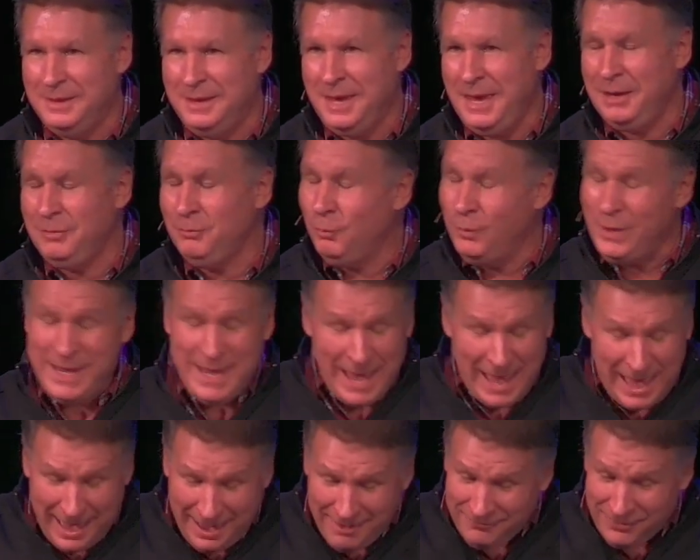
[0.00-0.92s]
And we
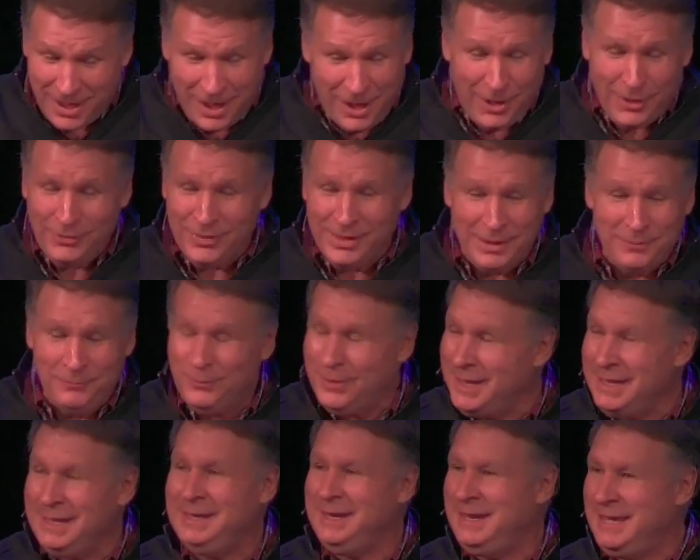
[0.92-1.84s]
have all that
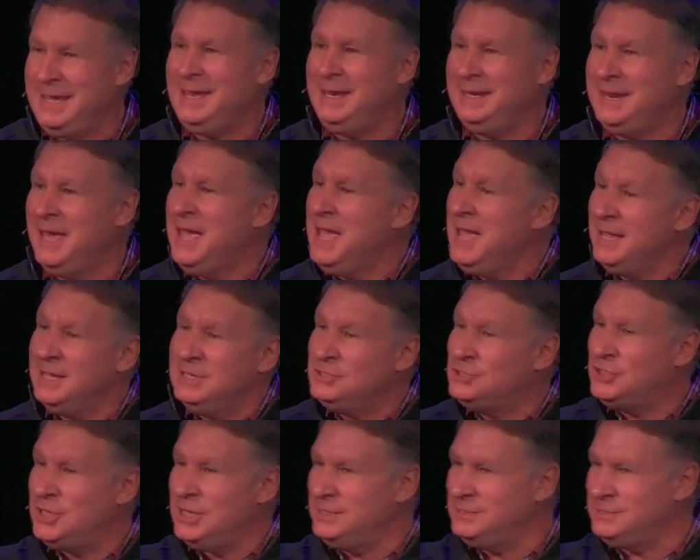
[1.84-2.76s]
we need in
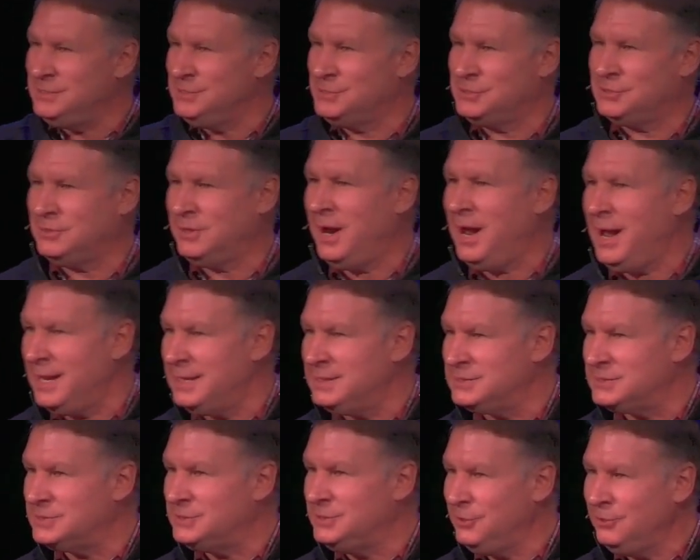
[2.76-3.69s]
Jesus
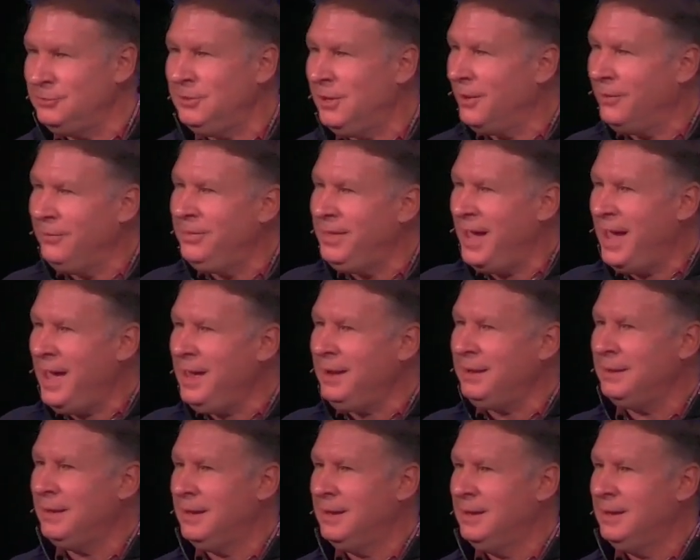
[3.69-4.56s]
Christ. Do you know that?